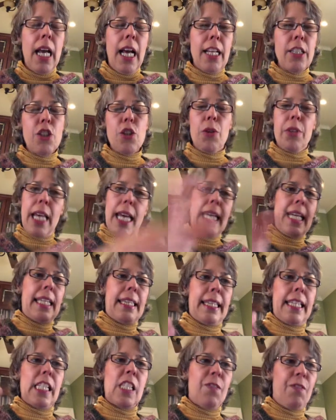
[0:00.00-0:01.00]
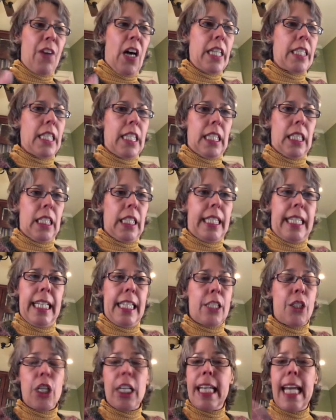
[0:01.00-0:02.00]
and so they get these fun little
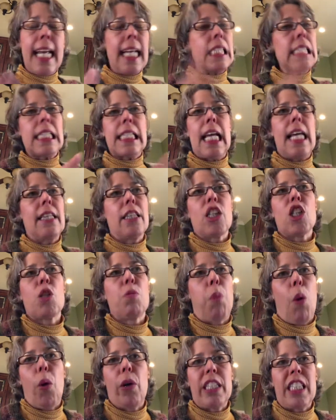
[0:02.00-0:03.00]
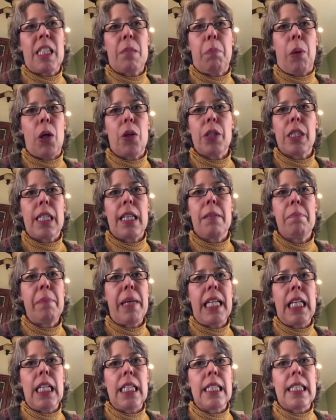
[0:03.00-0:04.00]
gigs you can't send the sports person
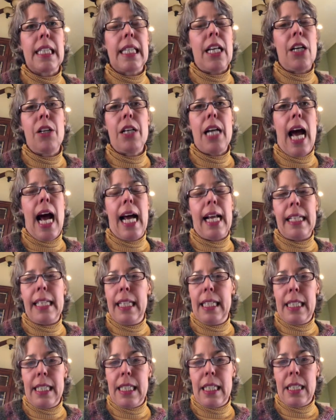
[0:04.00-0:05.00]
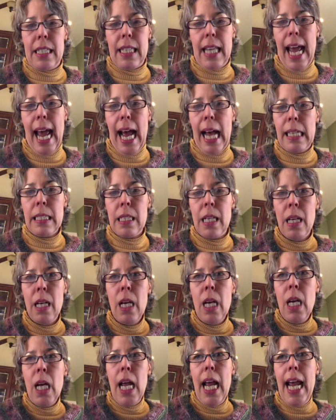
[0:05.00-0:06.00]
because they're not into that
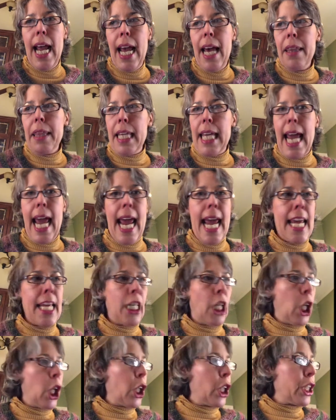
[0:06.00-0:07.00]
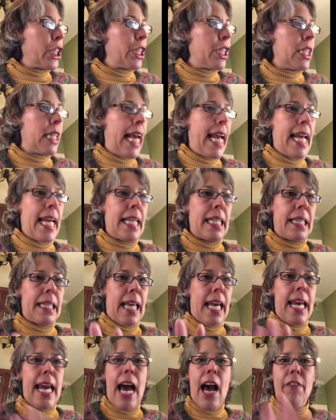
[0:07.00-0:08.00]
and the anchors they
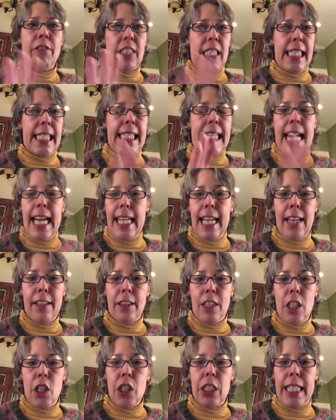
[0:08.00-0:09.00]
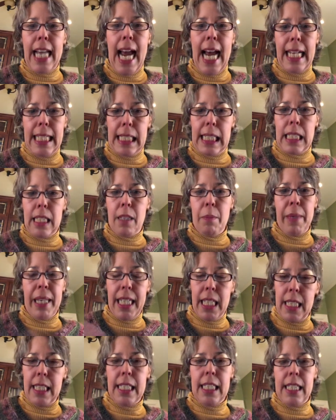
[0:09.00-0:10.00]
they have to stay at their desk
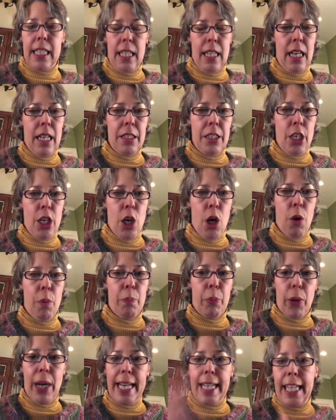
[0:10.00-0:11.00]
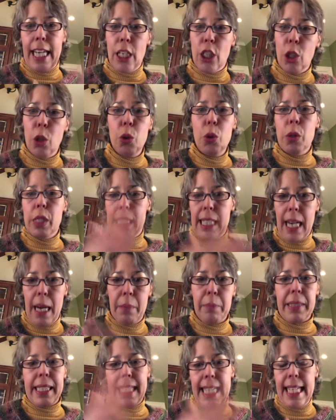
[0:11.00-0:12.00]
because the you know breaking news
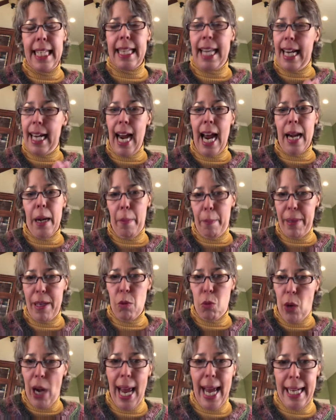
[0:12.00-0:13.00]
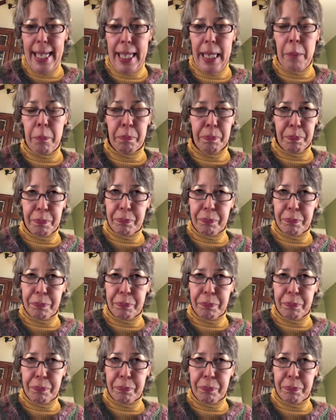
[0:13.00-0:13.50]
comes in they got to be ready